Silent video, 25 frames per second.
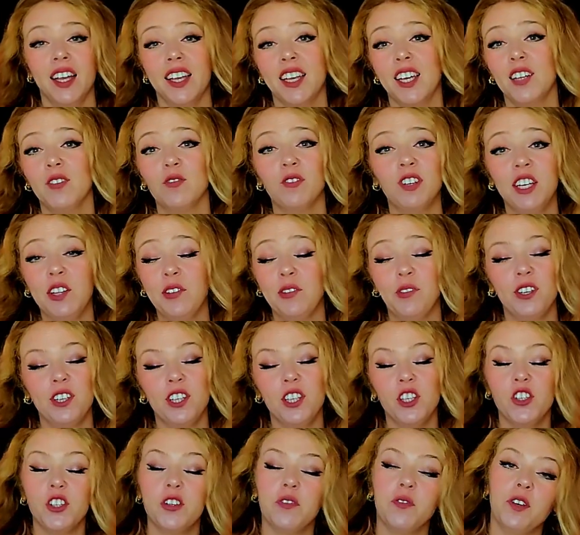I can't really
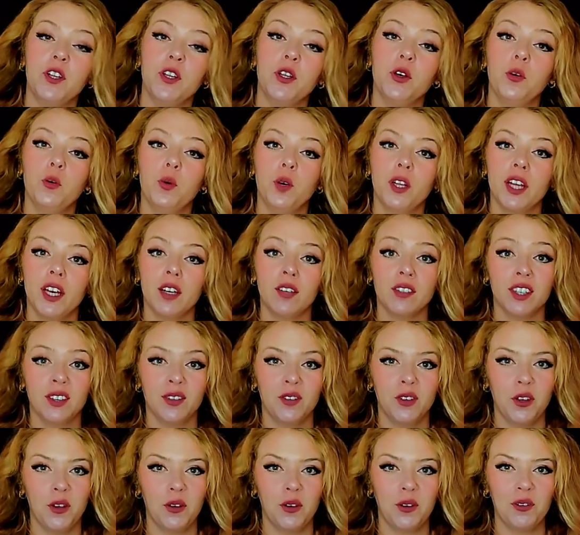finish the video without
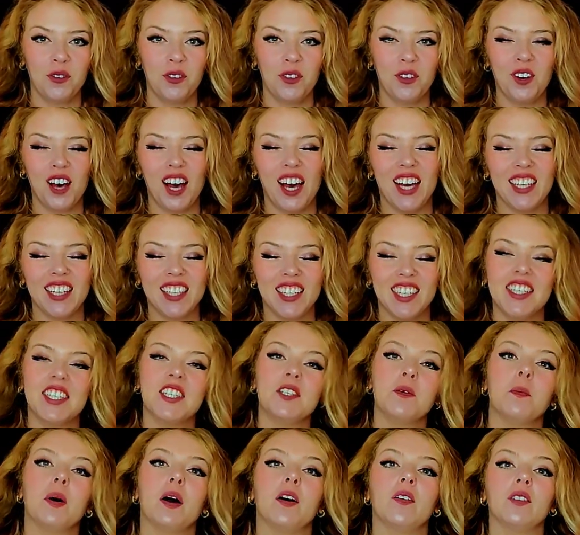giving you a few ideas
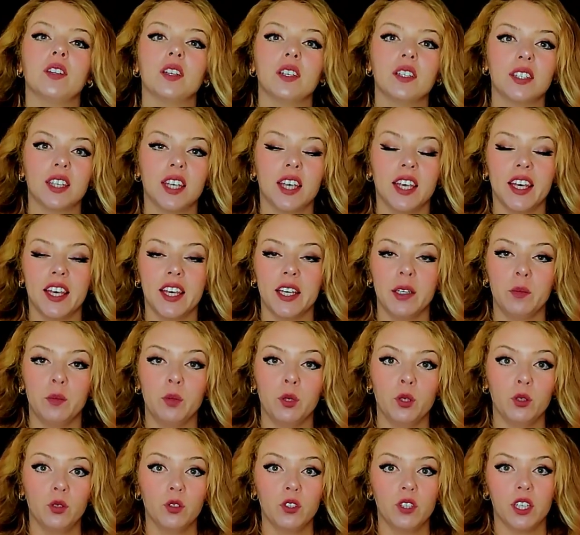about skincare
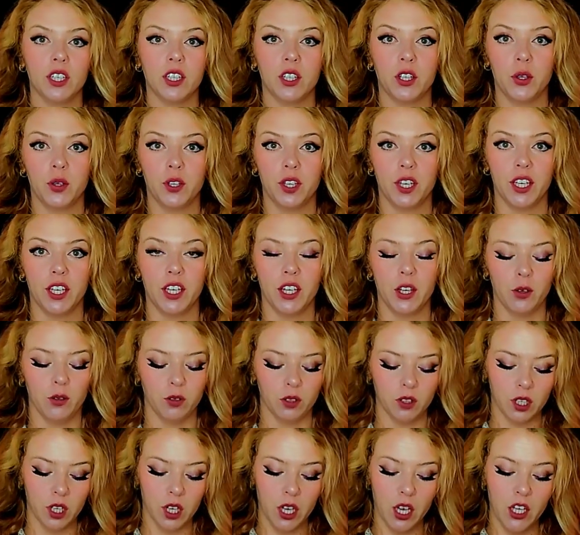products that you can use.
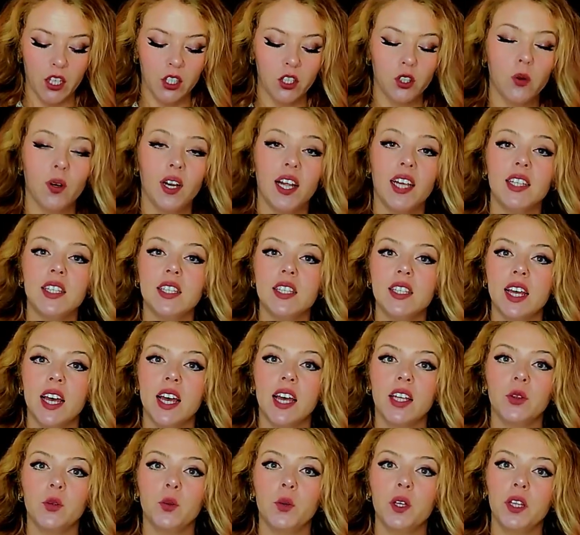So let's
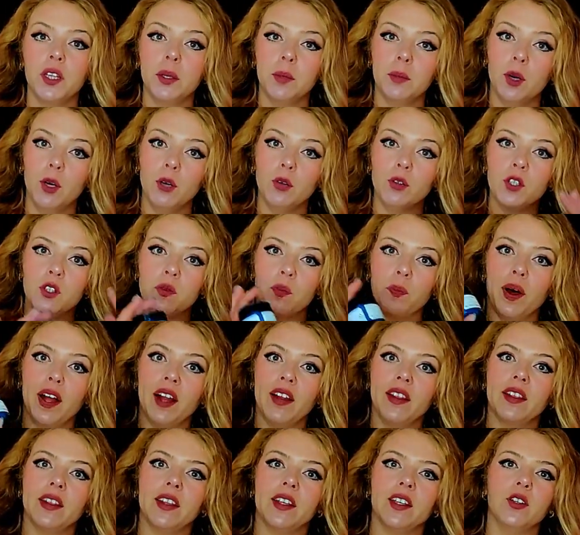start with the most
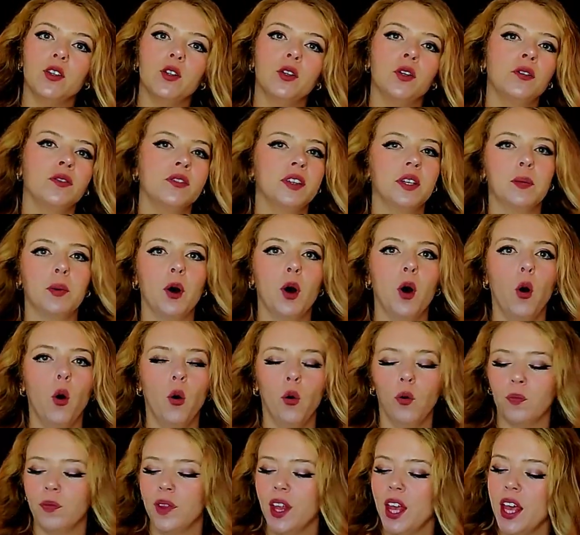fun of them
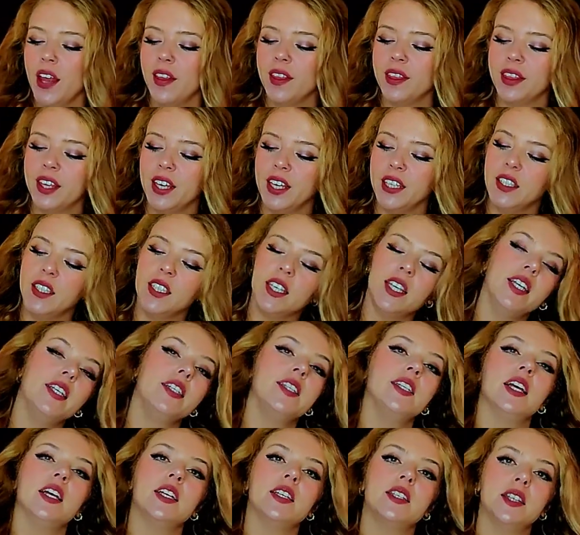all. This
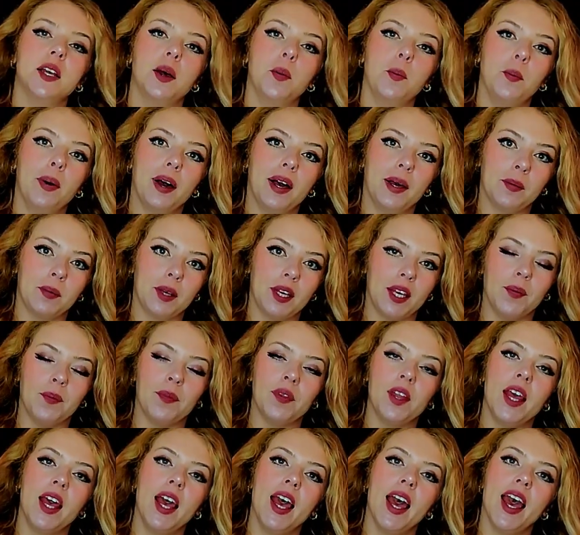is Some by Mi,
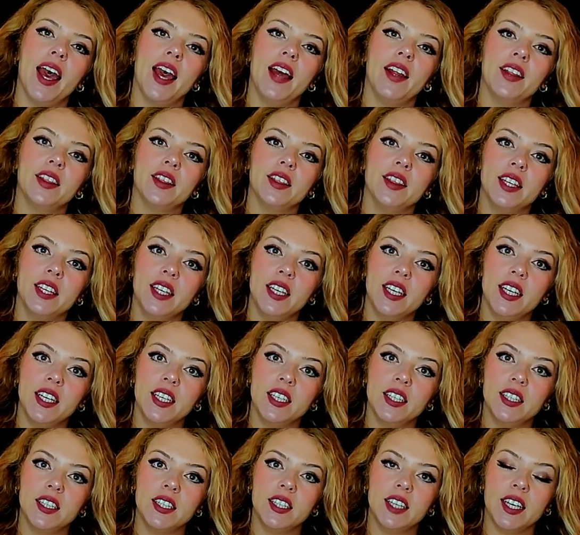and
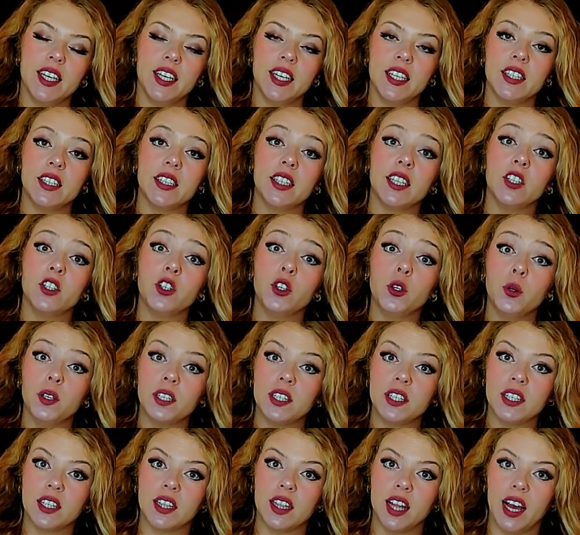this is the
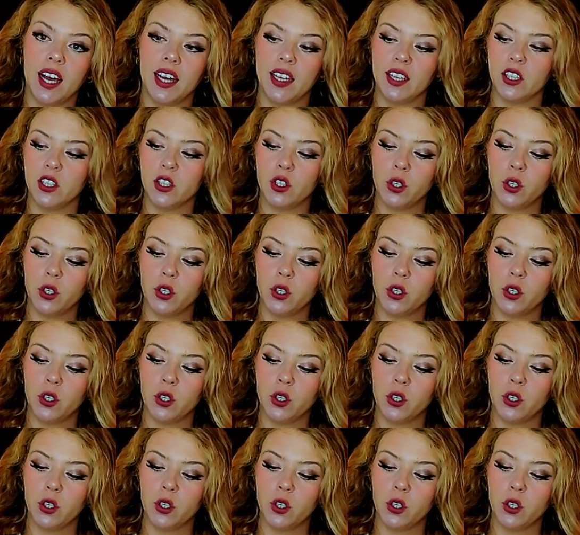newest line.